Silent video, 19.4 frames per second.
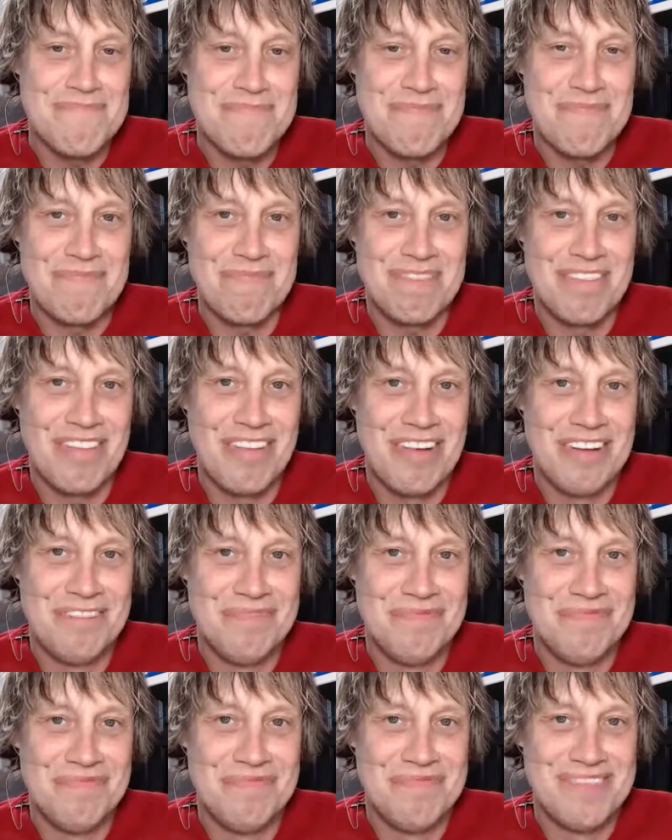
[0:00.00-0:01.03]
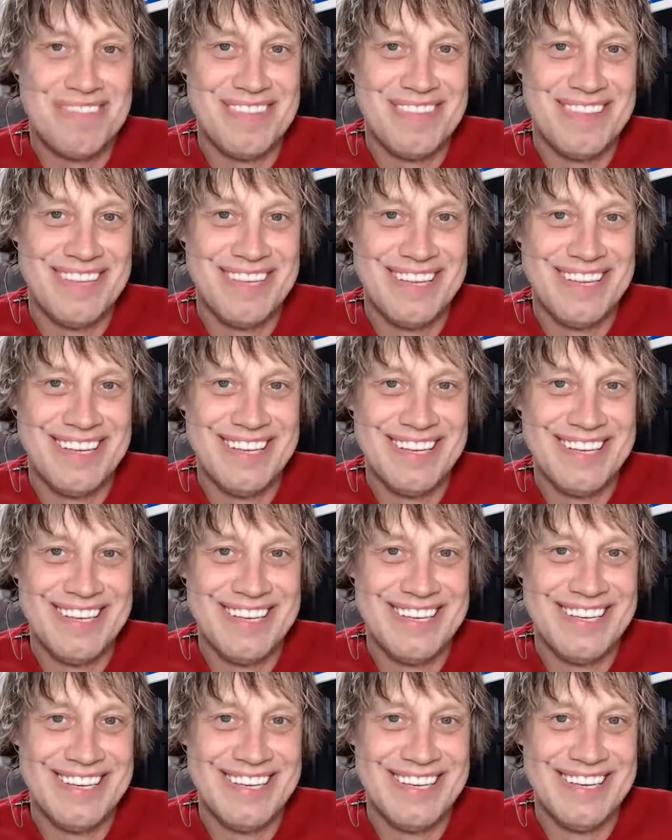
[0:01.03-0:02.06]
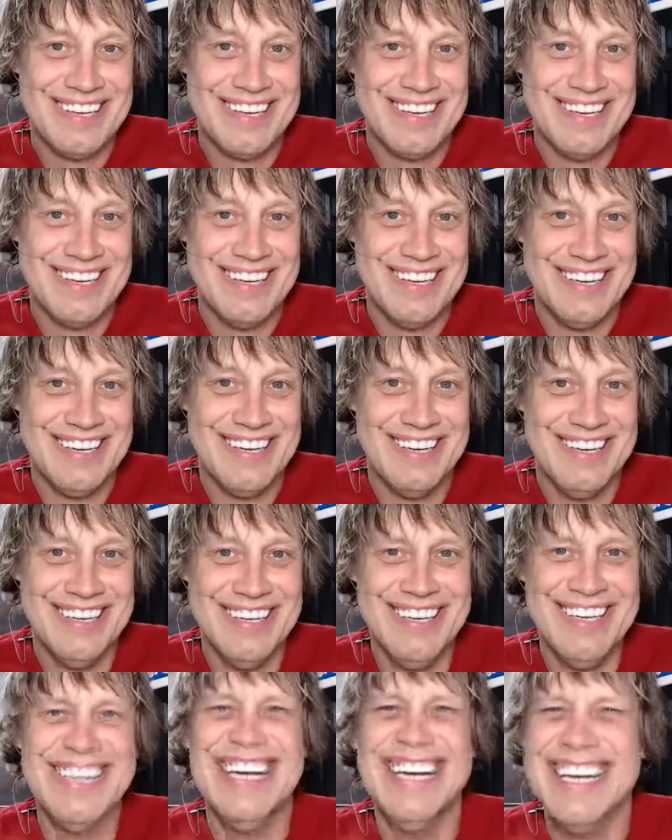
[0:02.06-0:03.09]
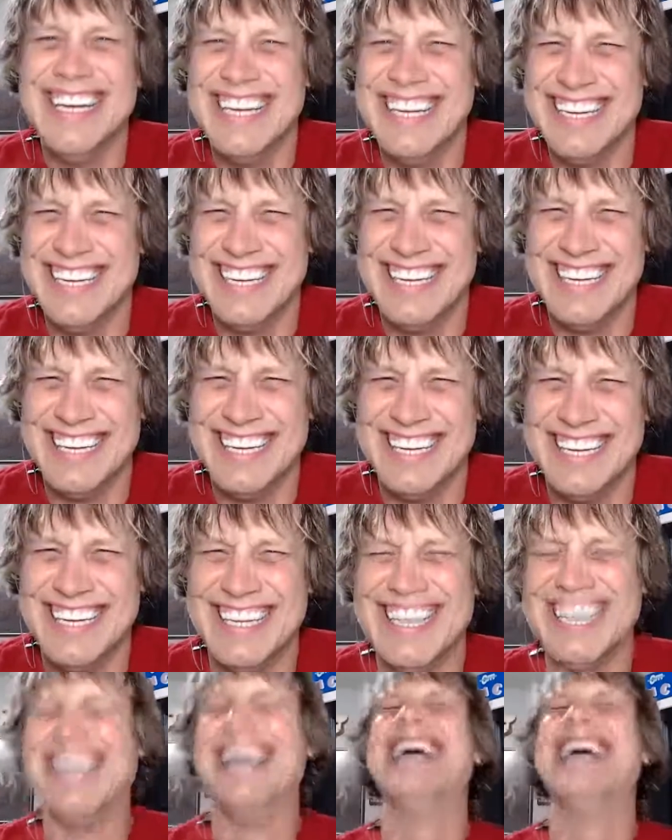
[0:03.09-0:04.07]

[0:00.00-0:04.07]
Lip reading: [no speech]